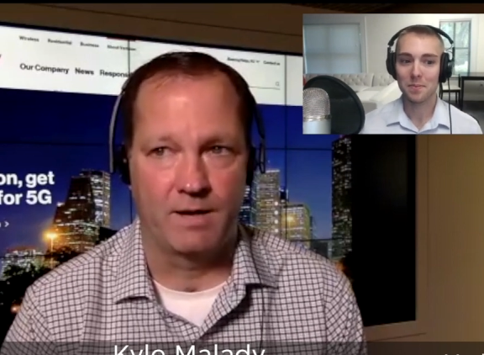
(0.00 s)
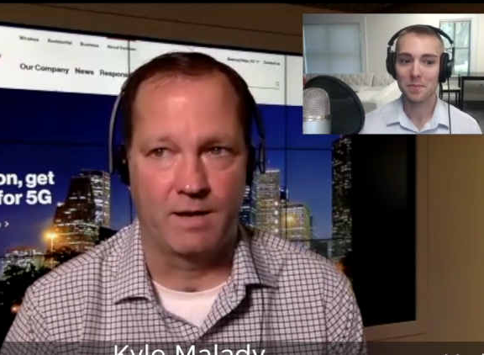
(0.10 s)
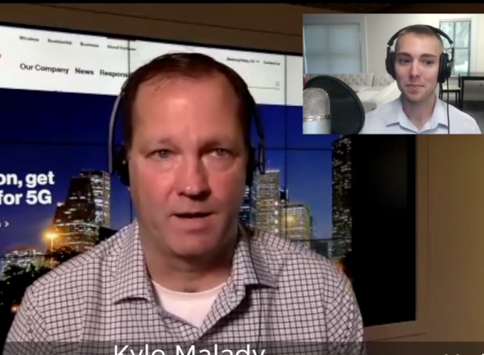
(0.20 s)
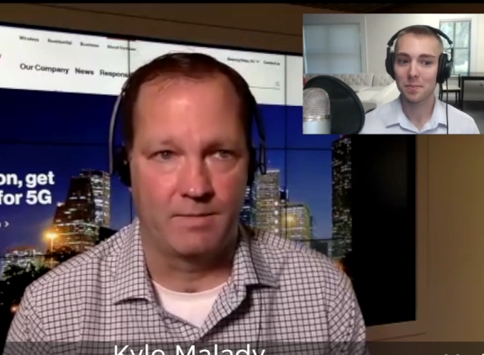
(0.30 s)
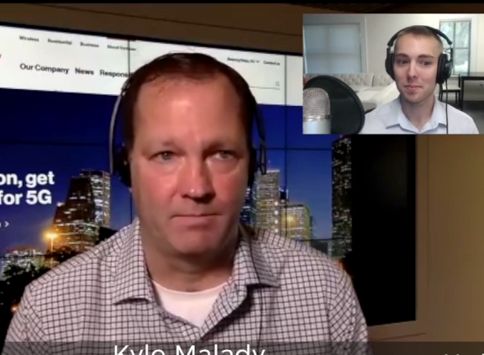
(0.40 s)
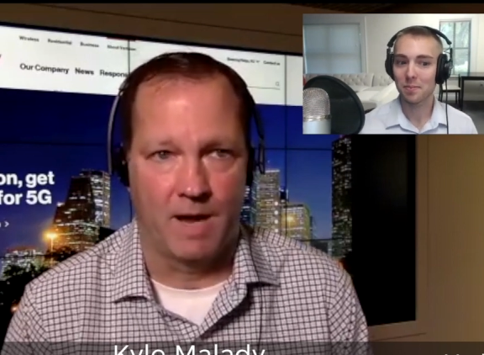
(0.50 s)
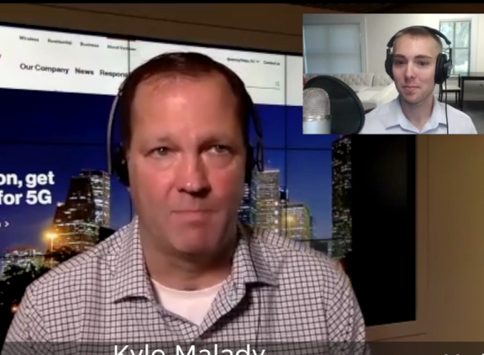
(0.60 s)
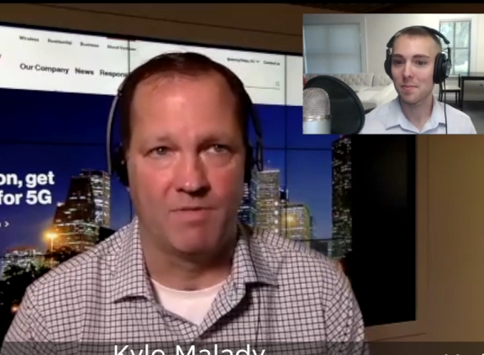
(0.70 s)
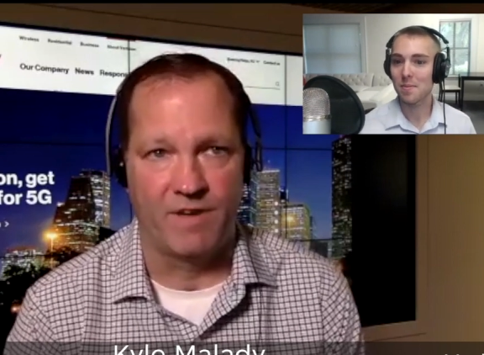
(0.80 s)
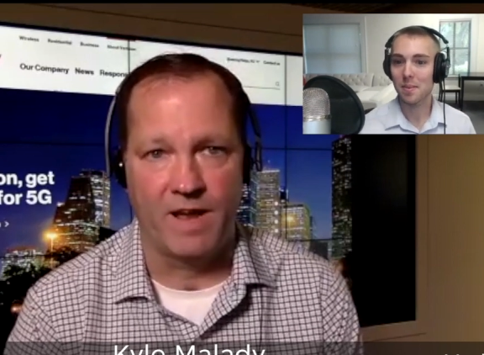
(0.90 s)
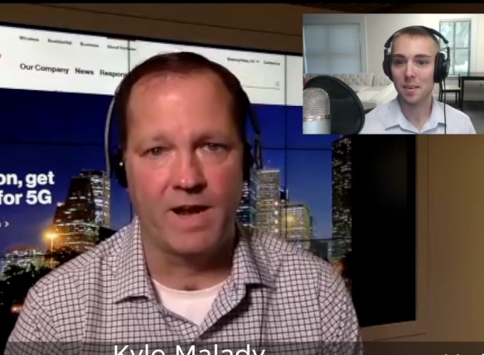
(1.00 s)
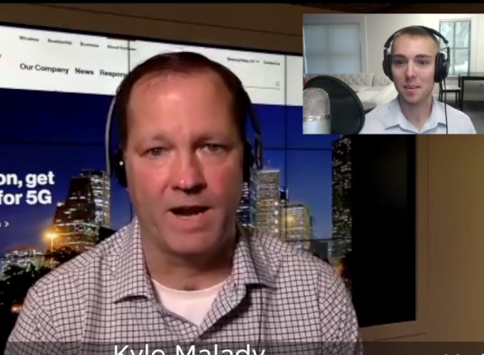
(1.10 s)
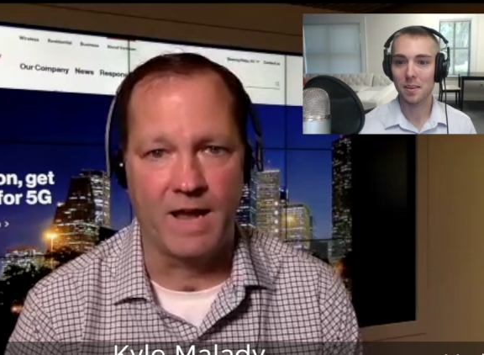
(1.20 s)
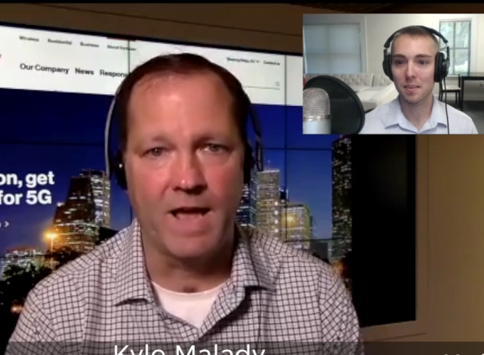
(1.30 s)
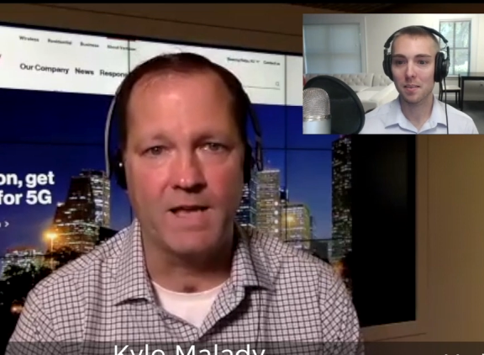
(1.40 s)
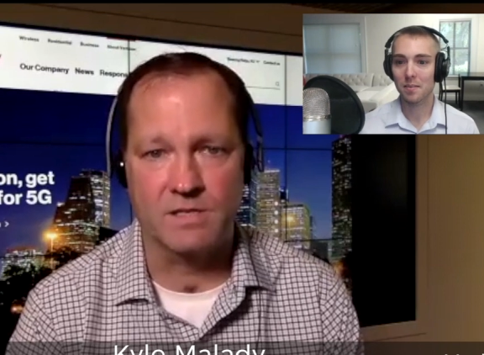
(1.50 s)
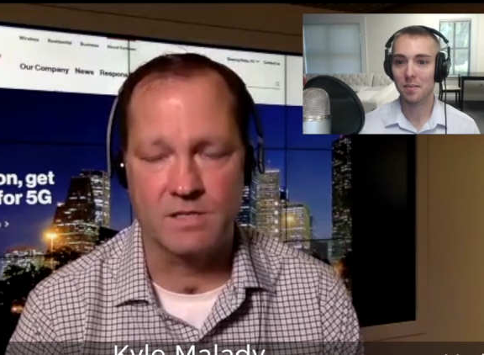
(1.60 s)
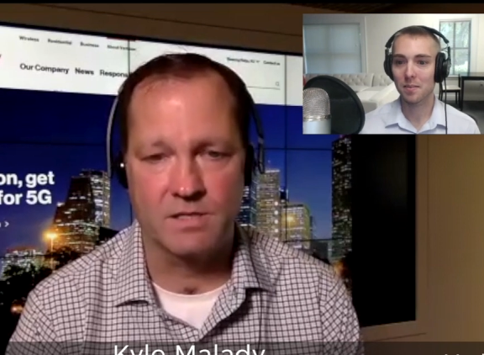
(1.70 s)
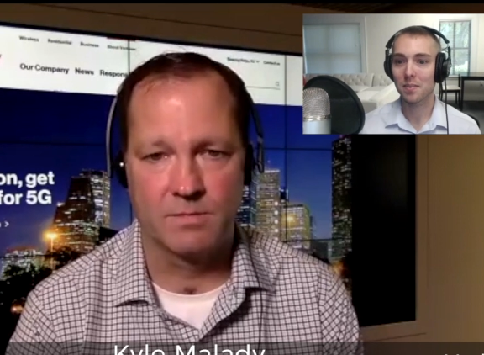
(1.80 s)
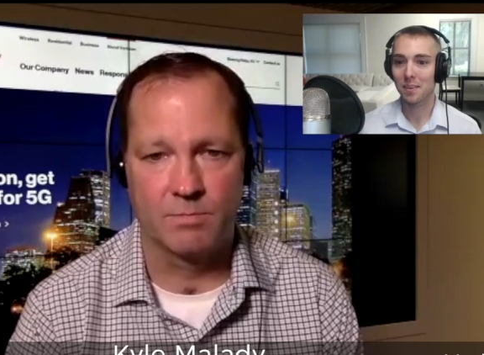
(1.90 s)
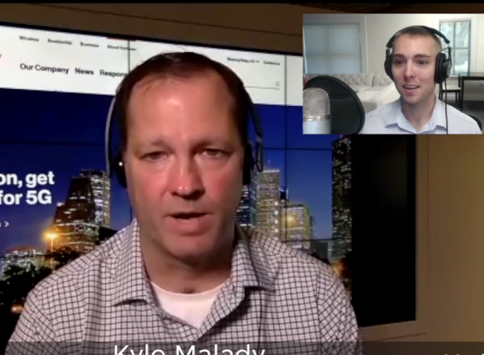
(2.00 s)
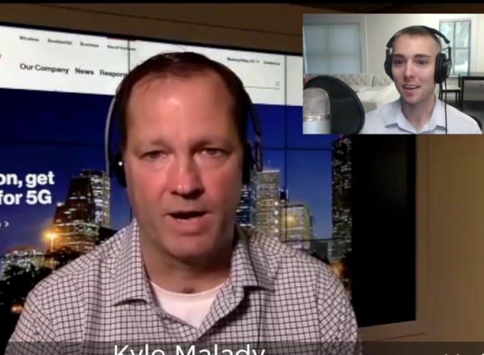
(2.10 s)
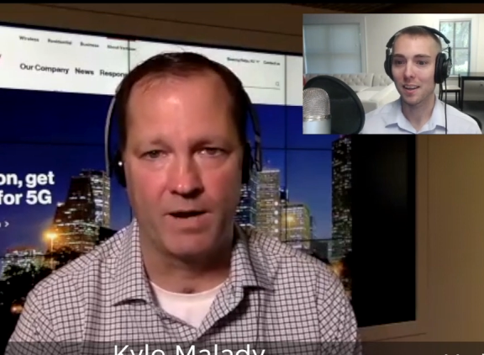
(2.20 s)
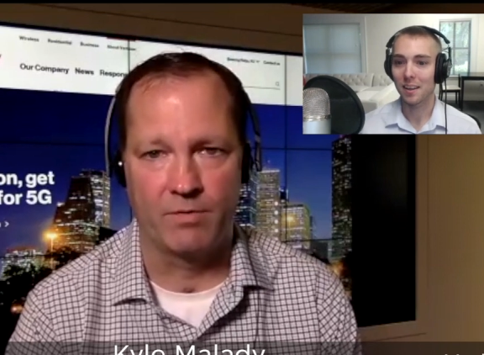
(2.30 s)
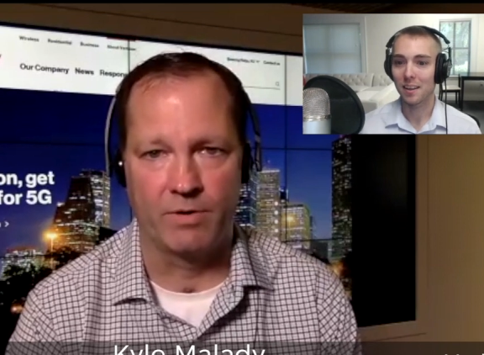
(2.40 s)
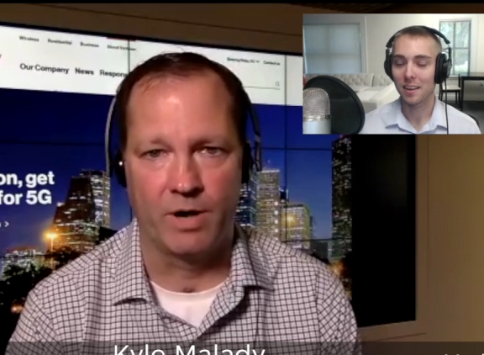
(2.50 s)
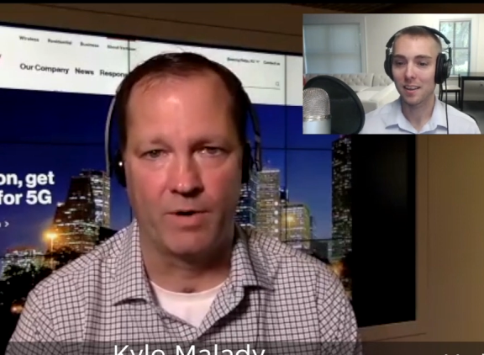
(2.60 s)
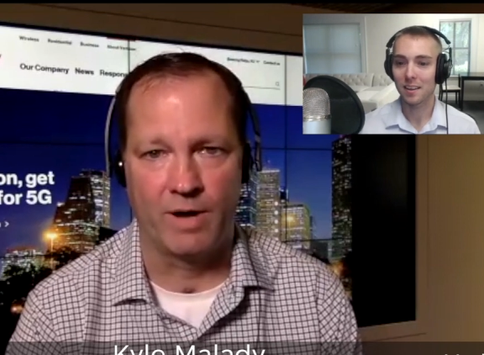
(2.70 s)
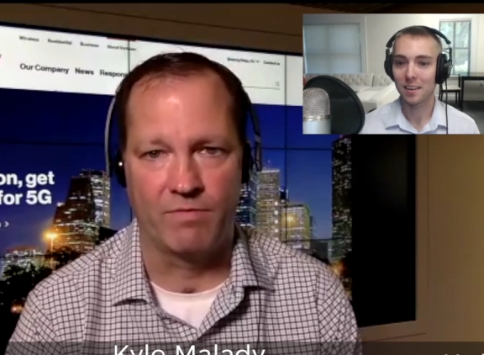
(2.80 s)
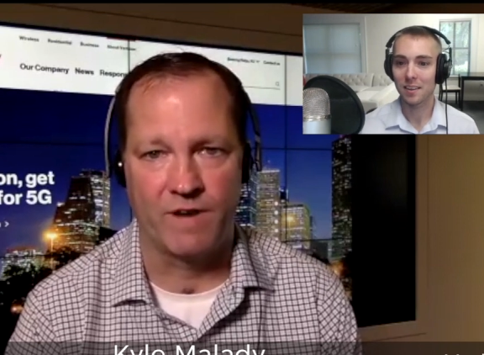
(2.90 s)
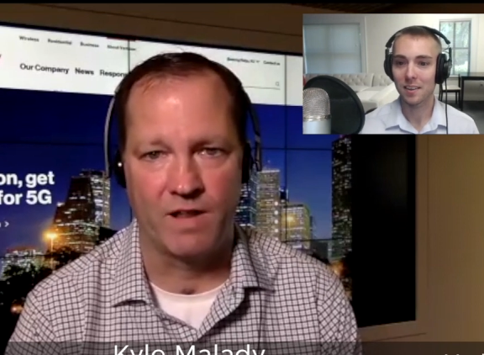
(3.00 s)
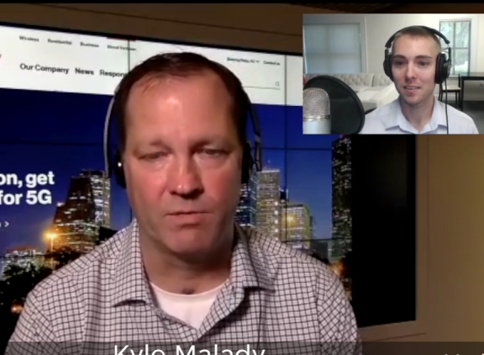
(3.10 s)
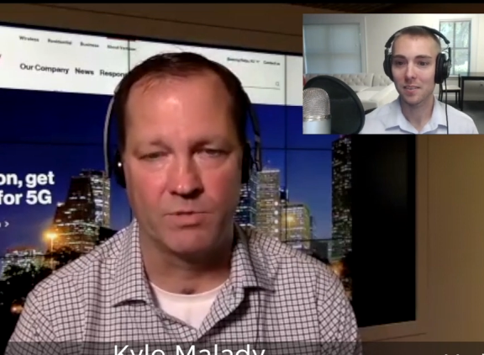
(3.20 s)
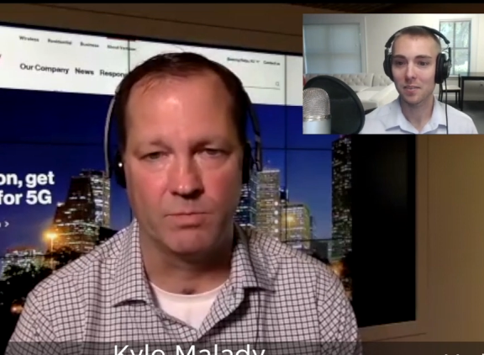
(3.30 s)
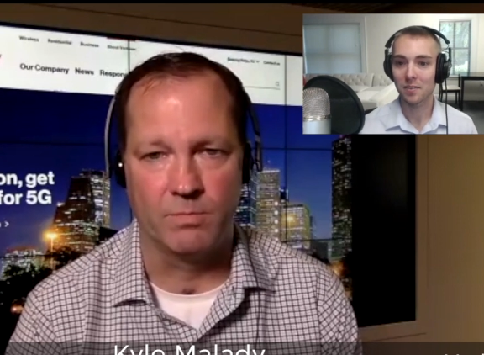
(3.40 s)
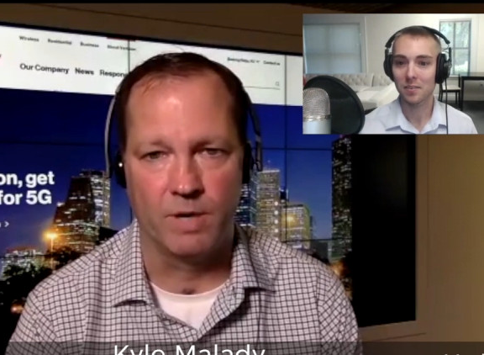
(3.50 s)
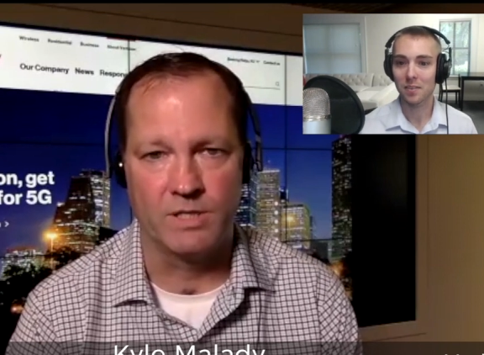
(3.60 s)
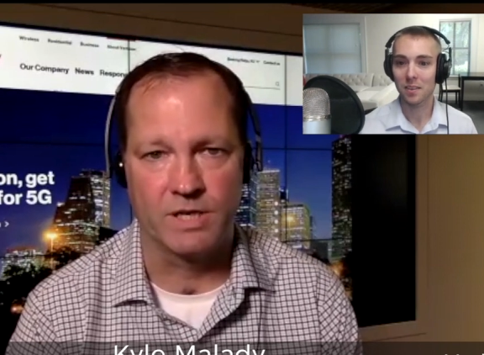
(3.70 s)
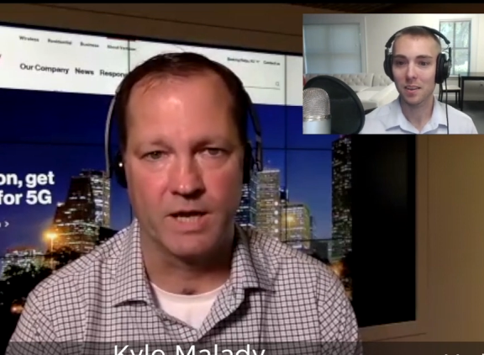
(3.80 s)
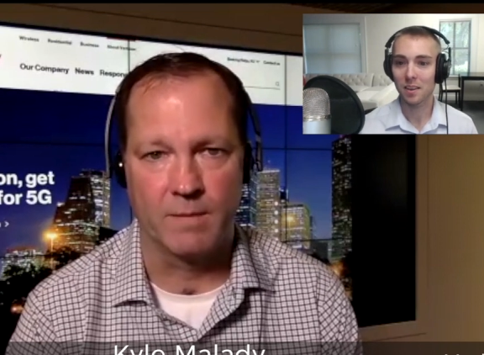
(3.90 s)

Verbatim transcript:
Speaker 1: I, I I'm a fan, I guess, but yeah. I don't know. I don't follow him too much.